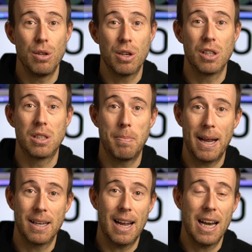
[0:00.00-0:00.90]
you could
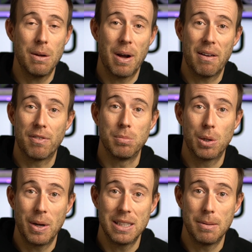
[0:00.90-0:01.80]
spend anywhere from
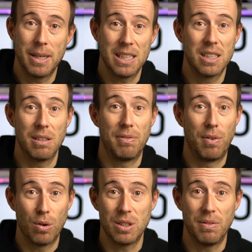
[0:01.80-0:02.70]
20 minutes to
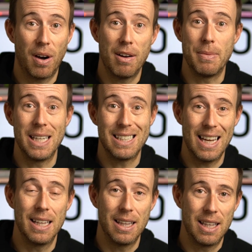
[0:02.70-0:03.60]
45 minutes
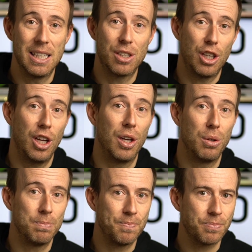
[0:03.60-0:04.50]
in this queue.
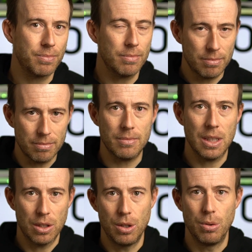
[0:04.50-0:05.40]

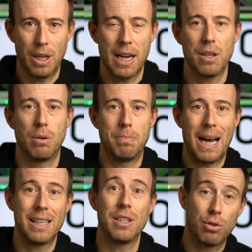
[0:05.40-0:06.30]
You get your
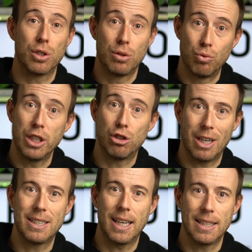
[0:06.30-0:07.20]
band across the running
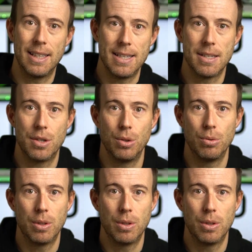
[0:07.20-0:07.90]
track to get into